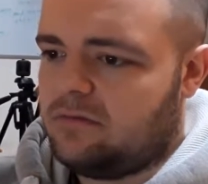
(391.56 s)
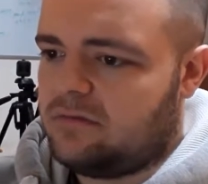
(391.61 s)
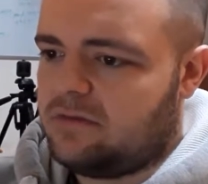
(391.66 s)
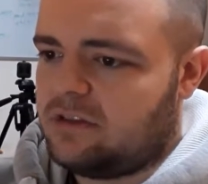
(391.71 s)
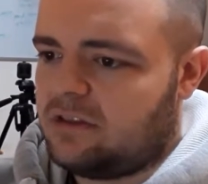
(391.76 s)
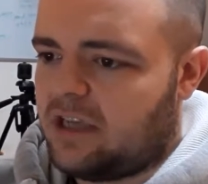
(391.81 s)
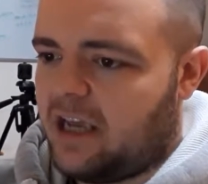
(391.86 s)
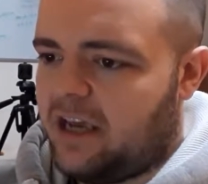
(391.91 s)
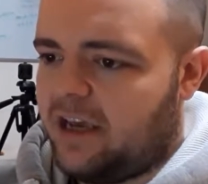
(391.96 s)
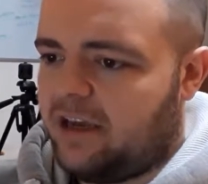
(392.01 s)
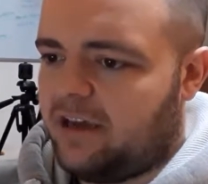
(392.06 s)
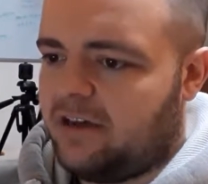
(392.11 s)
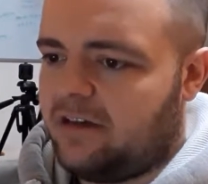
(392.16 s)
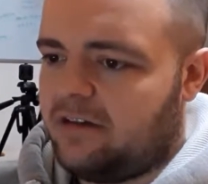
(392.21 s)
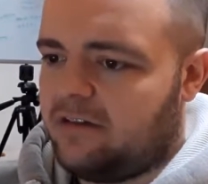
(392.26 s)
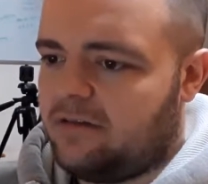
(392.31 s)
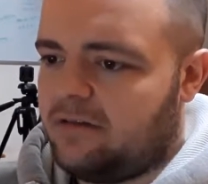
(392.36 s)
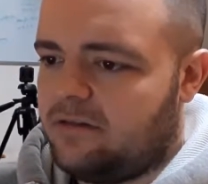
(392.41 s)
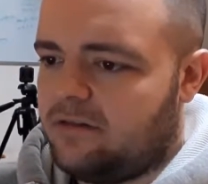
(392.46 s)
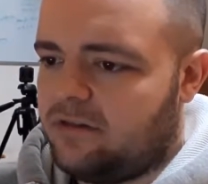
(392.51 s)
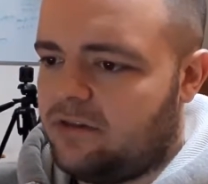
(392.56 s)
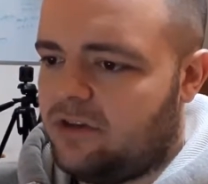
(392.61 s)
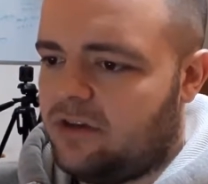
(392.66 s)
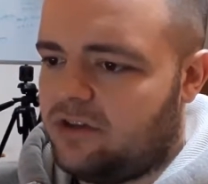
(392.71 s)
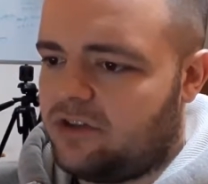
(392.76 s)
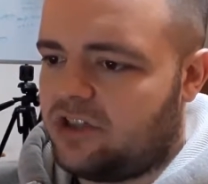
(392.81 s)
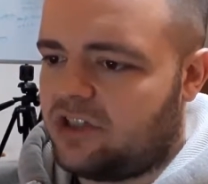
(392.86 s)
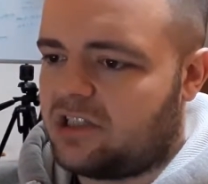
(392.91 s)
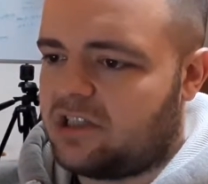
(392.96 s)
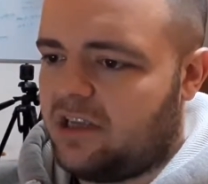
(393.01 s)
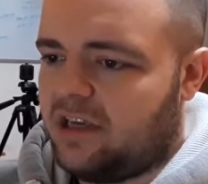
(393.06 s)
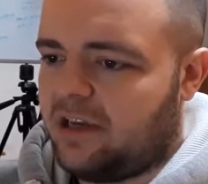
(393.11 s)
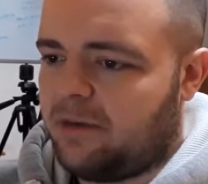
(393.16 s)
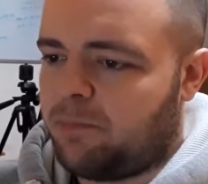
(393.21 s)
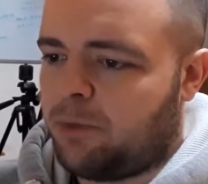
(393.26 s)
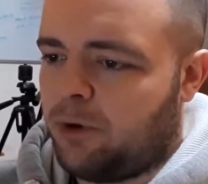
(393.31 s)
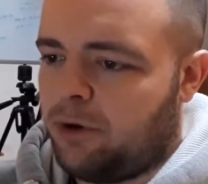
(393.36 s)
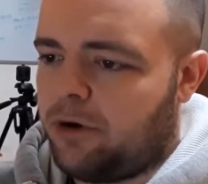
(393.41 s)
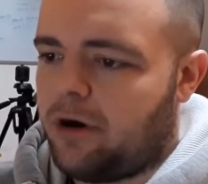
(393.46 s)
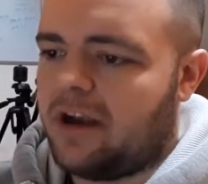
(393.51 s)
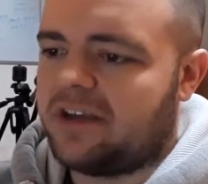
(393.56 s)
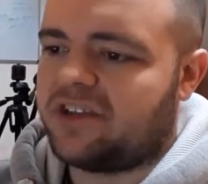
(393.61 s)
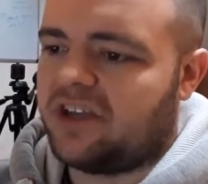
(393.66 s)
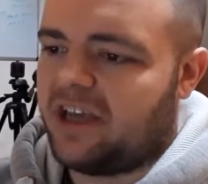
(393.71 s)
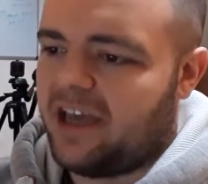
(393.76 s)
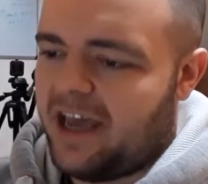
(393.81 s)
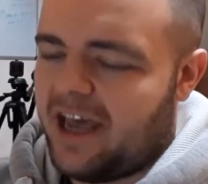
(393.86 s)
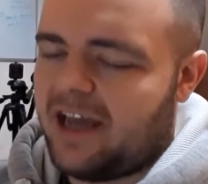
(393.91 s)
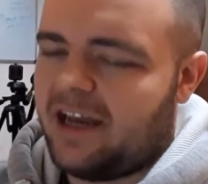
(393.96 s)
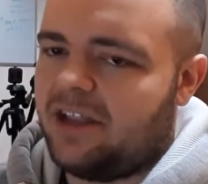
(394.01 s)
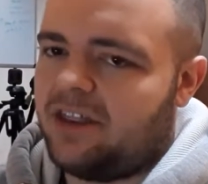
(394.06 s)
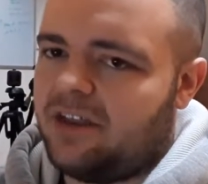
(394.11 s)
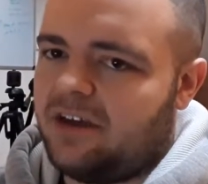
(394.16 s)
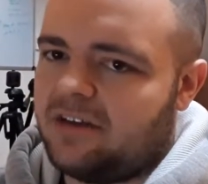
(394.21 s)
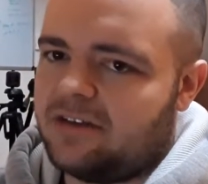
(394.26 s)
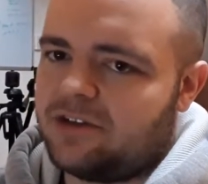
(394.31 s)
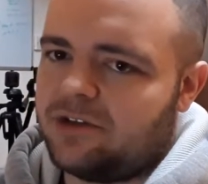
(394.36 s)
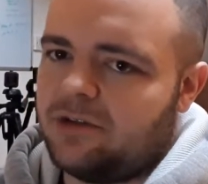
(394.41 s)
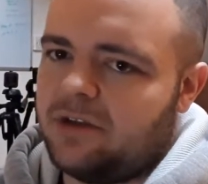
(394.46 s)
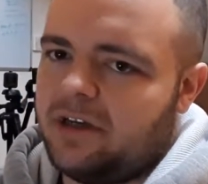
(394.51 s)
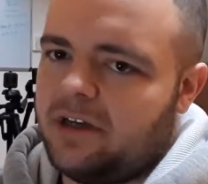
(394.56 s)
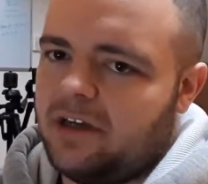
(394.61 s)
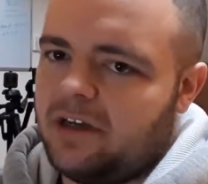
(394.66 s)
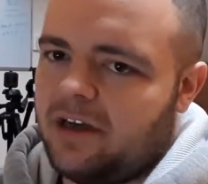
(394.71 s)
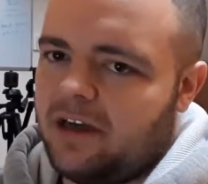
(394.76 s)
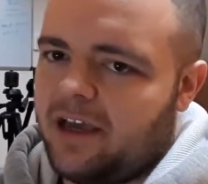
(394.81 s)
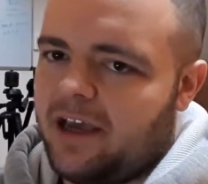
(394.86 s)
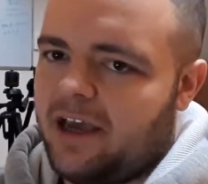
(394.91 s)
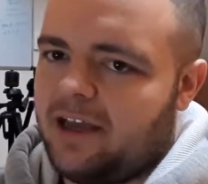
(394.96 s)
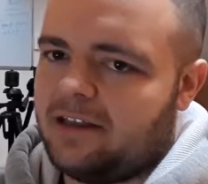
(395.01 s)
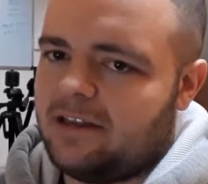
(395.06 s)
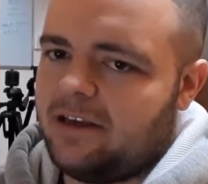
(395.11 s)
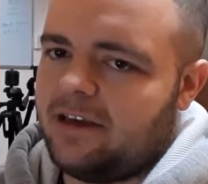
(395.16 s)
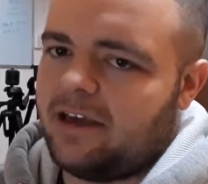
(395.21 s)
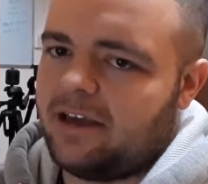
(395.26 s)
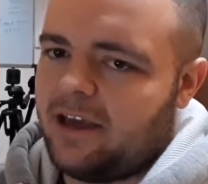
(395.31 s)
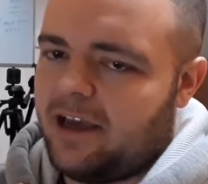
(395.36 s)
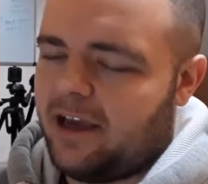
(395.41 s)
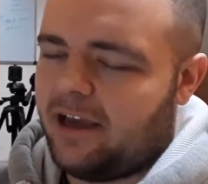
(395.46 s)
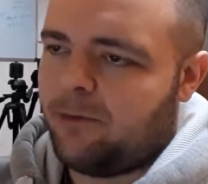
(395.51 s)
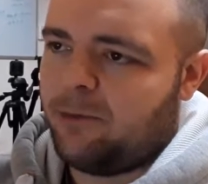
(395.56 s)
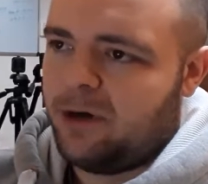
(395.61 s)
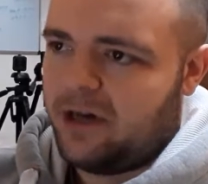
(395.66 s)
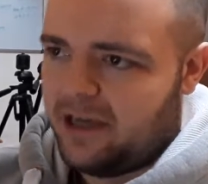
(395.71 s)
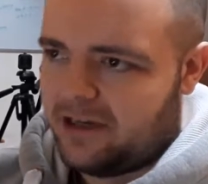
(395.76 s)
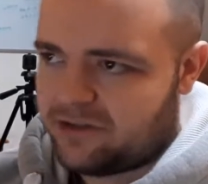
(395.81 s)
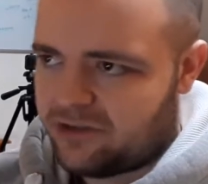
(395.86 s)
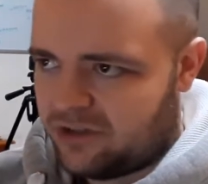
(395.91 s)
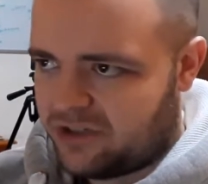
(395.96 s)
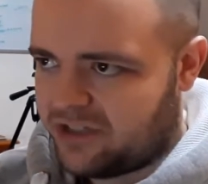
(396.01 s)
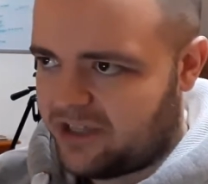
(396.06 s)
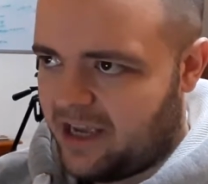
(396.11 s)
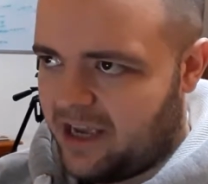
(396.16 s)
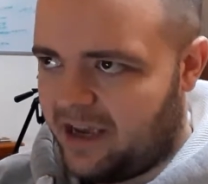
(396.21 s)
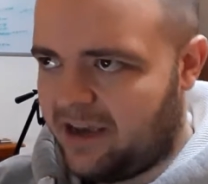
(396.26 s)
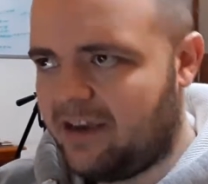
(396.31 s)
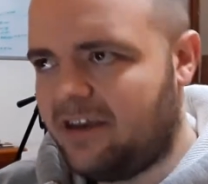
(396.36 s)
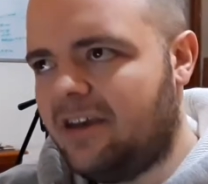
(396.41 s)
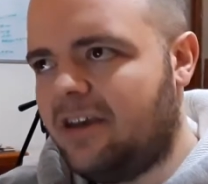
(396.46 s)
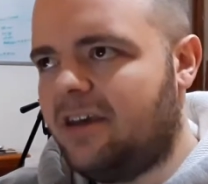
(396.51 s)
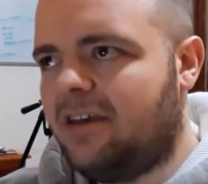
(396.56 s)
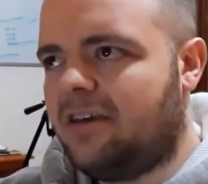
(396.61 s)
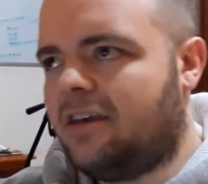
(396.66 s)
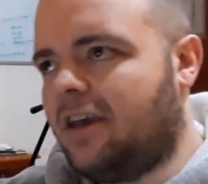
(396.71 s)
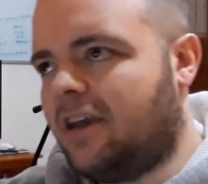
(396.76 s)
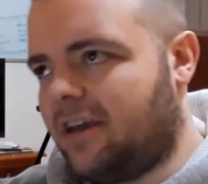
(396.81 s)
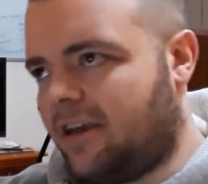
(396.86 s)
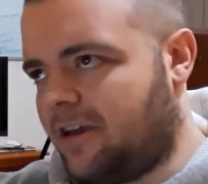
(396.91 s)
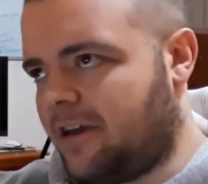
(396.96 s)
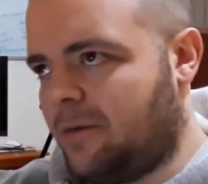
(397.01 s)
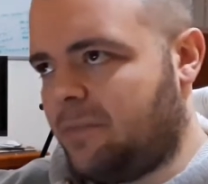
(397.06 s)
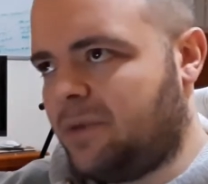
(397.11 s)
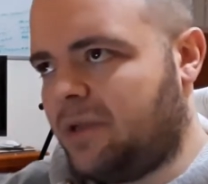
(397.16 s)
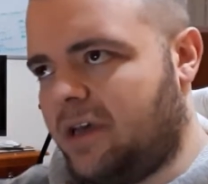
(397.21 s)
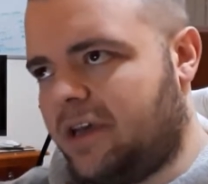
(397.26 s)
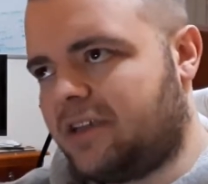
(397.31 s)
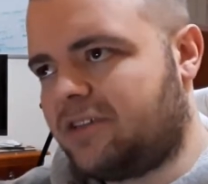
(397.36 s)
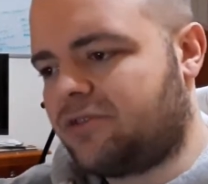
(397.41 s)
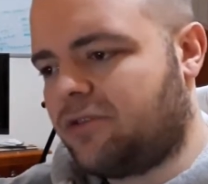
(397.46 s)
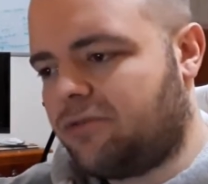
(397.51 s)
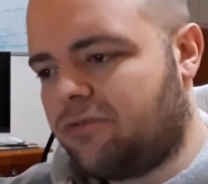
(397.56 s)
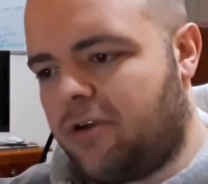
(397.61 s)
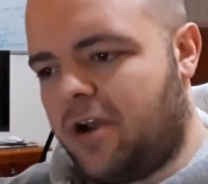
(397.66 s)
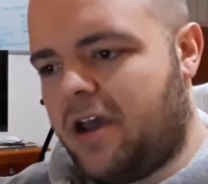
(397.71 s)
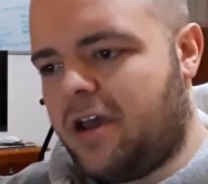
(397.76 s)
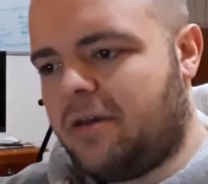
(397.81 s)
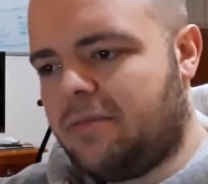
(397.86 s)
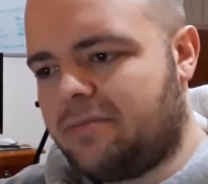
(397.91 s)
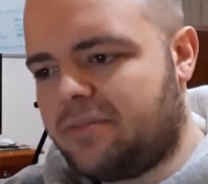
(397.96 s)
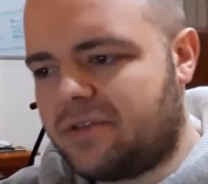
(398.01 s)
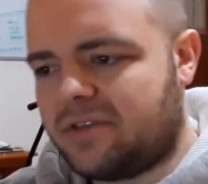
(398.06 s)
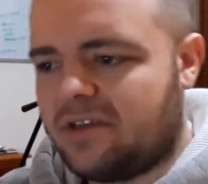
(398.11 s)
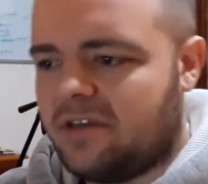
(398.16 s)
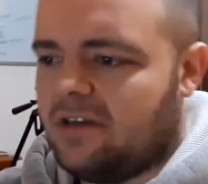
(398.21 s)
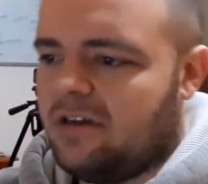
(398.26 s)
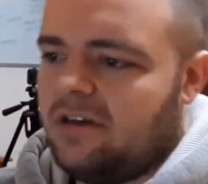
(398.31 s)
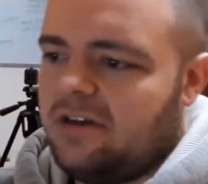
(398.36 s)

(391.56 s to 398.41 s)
setting, just like progressing at anything. So like, again, like getting one extra set, getting a couple extra reps,